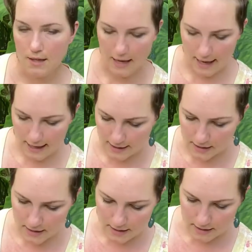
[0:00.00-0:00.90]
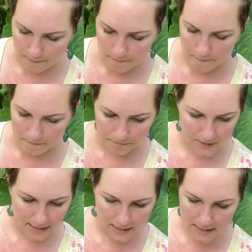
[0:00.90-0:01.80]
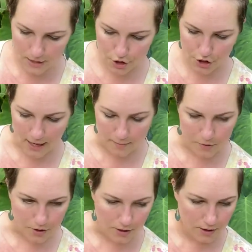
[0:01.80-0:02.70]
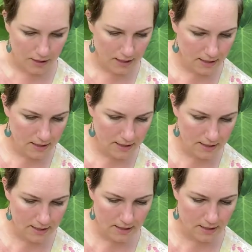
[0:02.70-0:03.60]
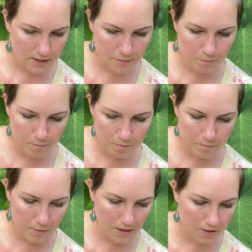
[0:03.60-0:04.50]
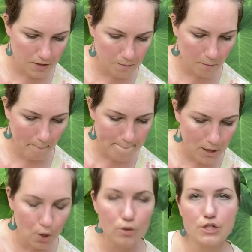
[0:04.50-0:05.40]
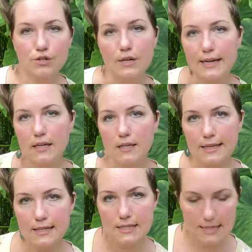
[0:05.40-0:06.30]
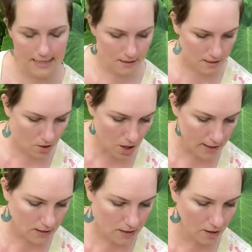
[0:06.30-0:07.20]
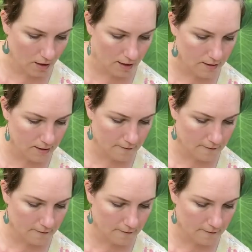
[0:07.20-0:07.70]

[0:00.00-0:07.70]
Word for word: And in this chapter, he's, it's, it's poetry. It's, he's talking to God.